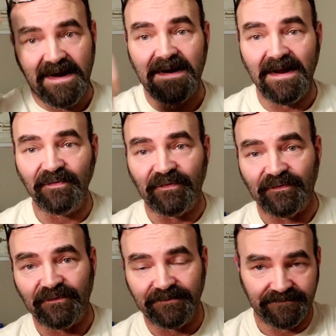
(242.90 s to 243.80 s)
8
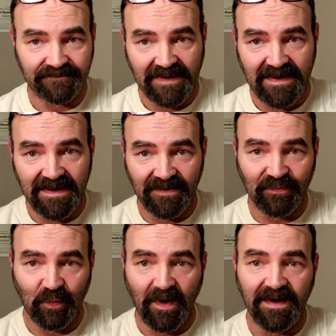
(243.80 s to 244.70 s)
ounces. 8
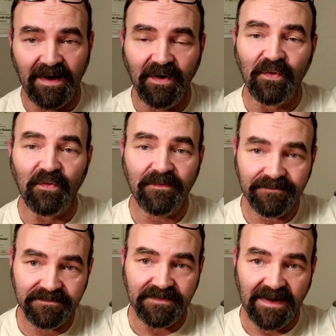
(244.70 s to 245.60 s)
ounce white
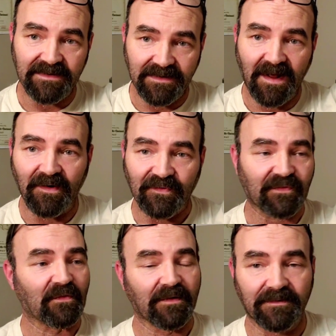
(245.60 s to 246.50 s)
glue at the dollar
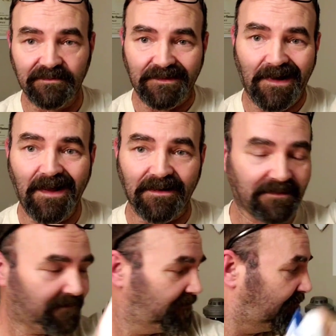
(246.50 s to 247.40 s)
store.
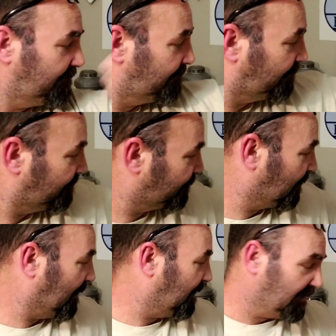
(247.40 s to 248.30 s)
Dollar.
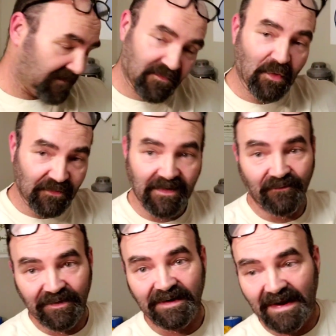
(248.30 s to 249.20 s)
Of course,
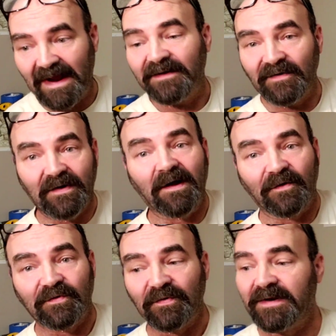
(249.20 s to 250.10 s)
everything at the
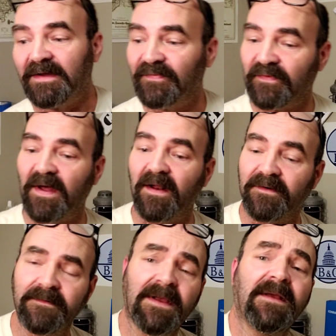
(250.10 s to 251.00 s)
Dollar Tree is a
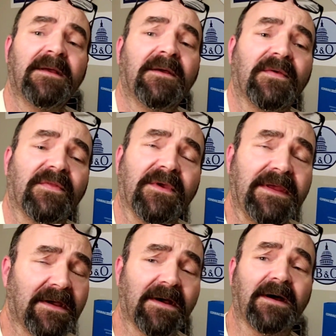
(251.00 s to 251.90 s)
dollar.
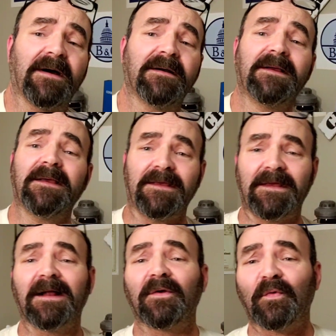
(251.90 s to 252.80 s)
The
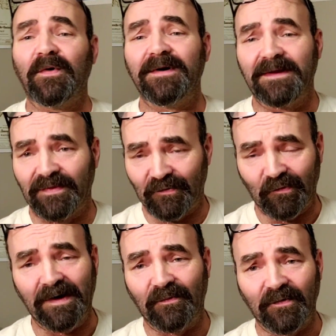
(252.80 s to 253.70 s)
yellow one and the
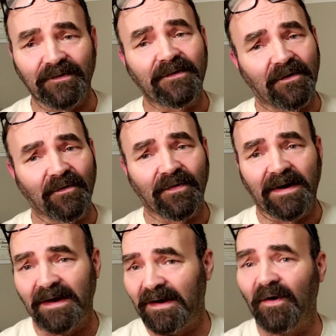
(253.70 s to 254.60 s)
red one, you know,
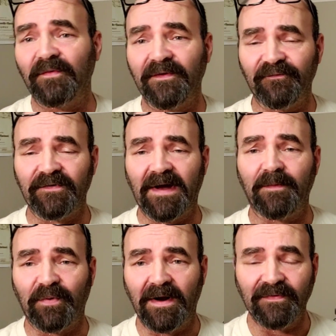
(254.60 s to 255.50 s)
they got all different
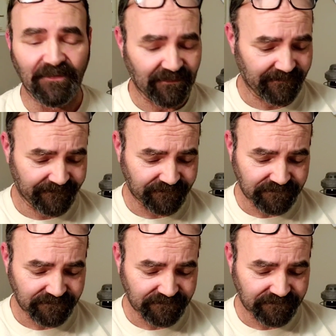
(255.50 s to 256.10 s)
type prices.